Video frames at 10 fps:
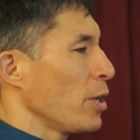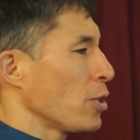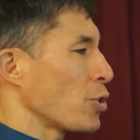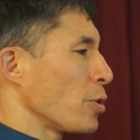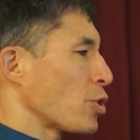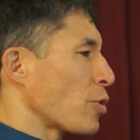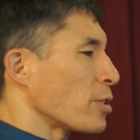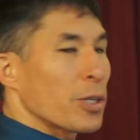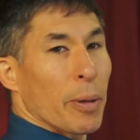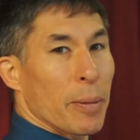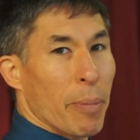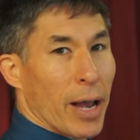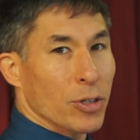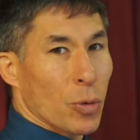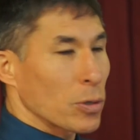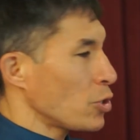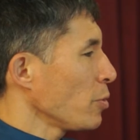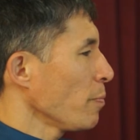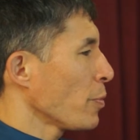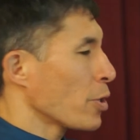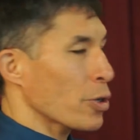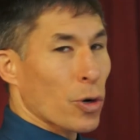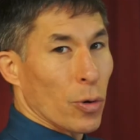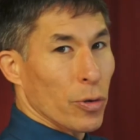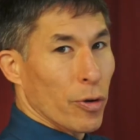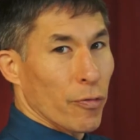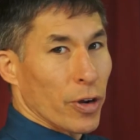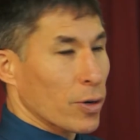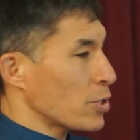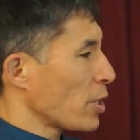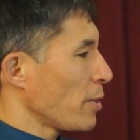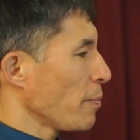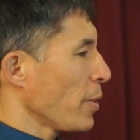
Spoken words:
So you stretch the band back towards you, curl your fingers in,